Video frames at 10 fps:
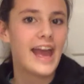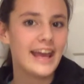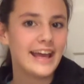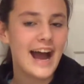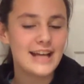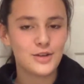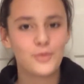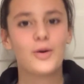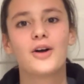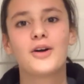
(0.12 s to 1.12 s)
Hey guys,
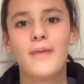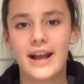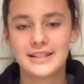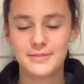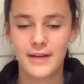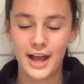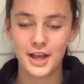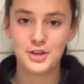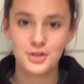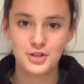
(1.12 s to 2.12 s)
welcome back to
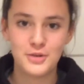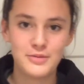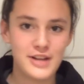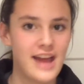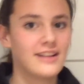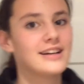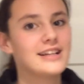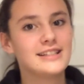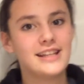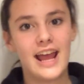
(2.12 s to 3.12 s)
my YouTube channel
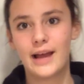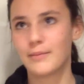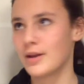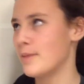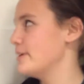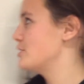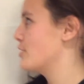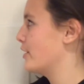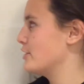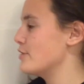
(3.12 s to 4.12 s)
and today I'm going to be
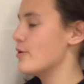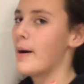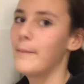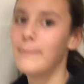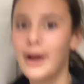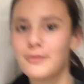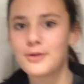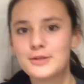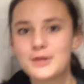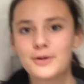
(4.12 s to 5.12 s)
showing you my
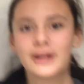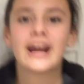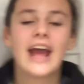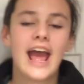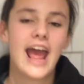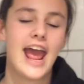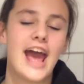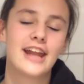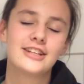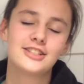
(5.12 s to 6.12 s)
room tour
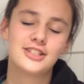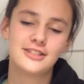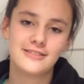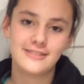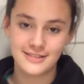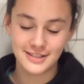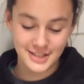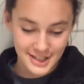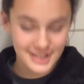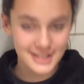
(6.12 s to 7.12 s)
and
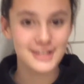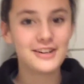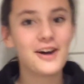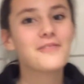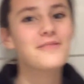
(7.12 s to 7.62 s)
just so you know,